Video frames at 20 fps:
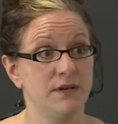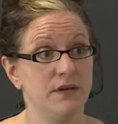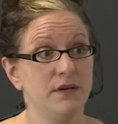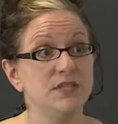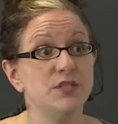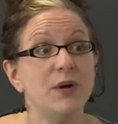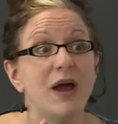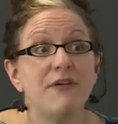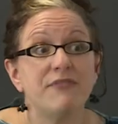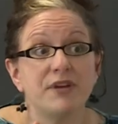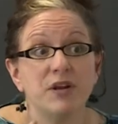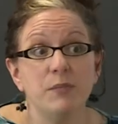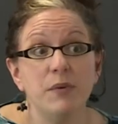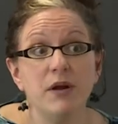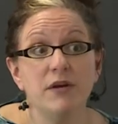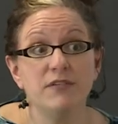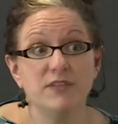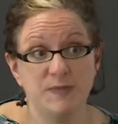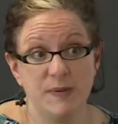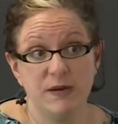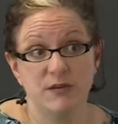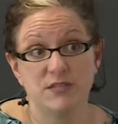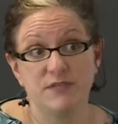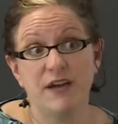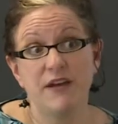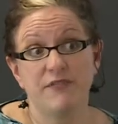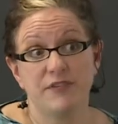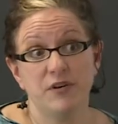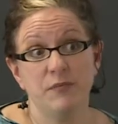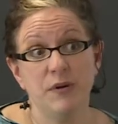So African American speakers of
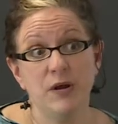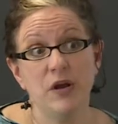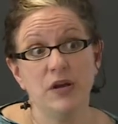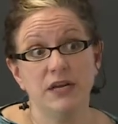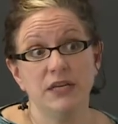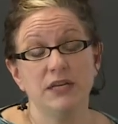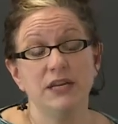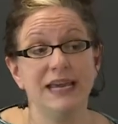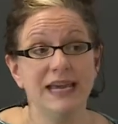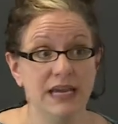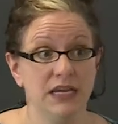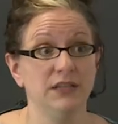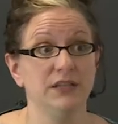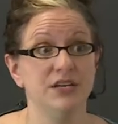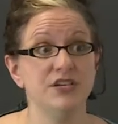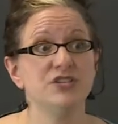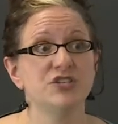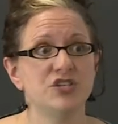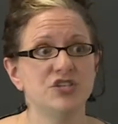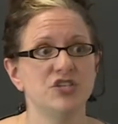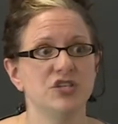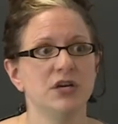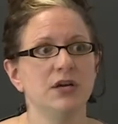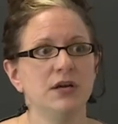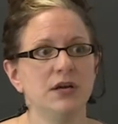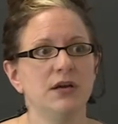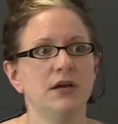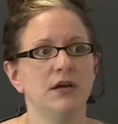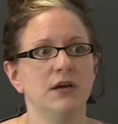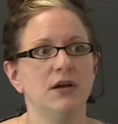African American English
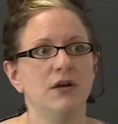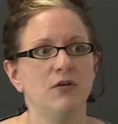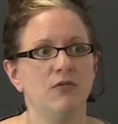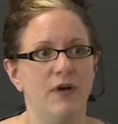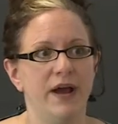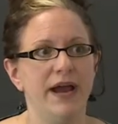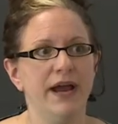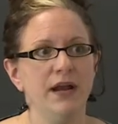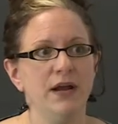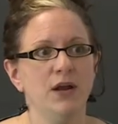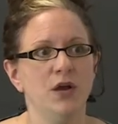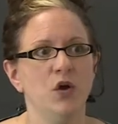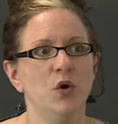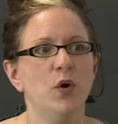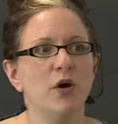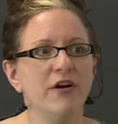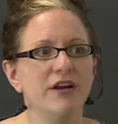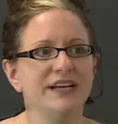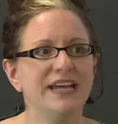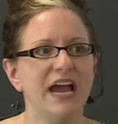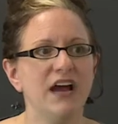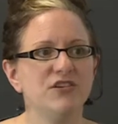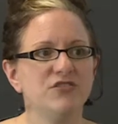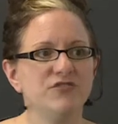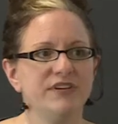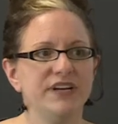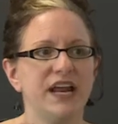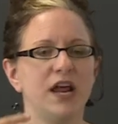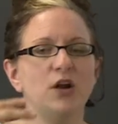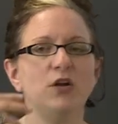right, who are
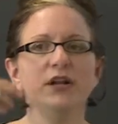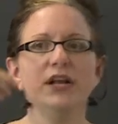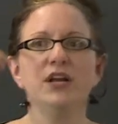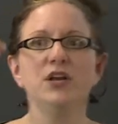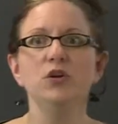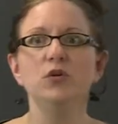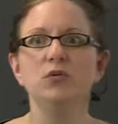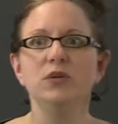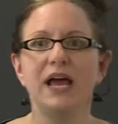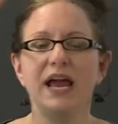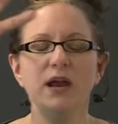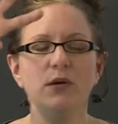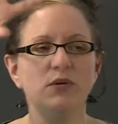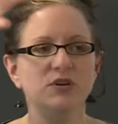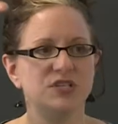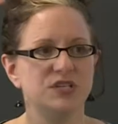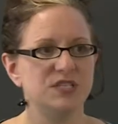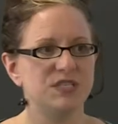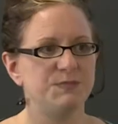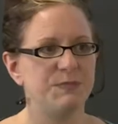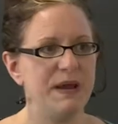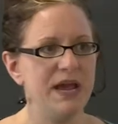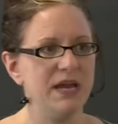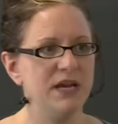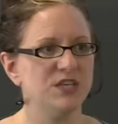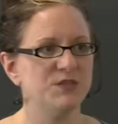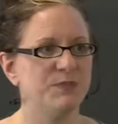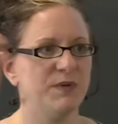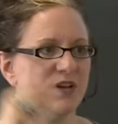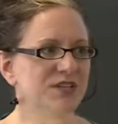encountering not only a new language in
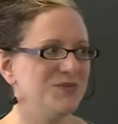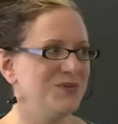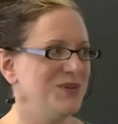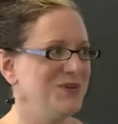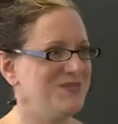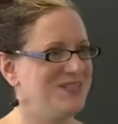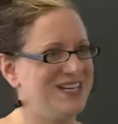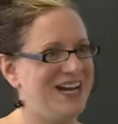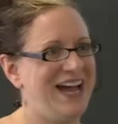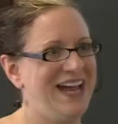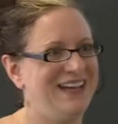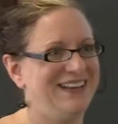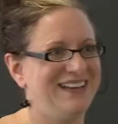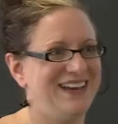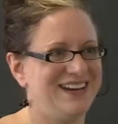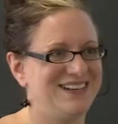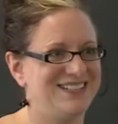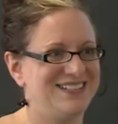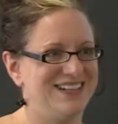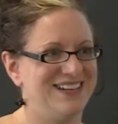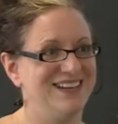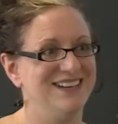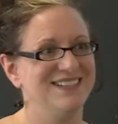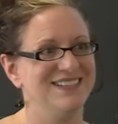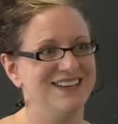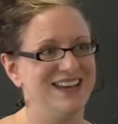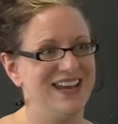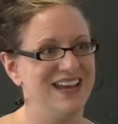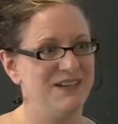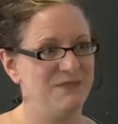Spanish, but also a new dialect
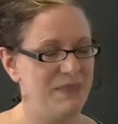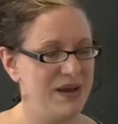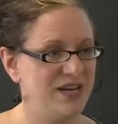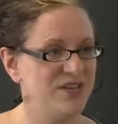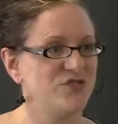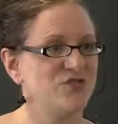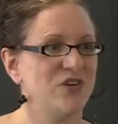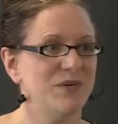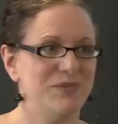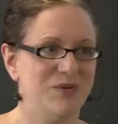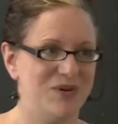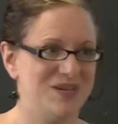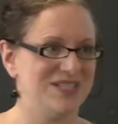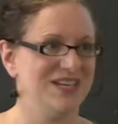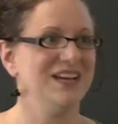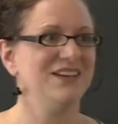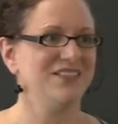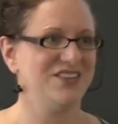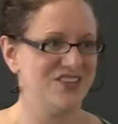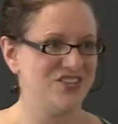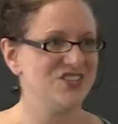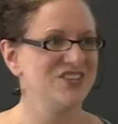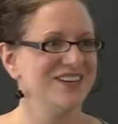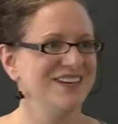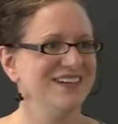in, in mainstream US English.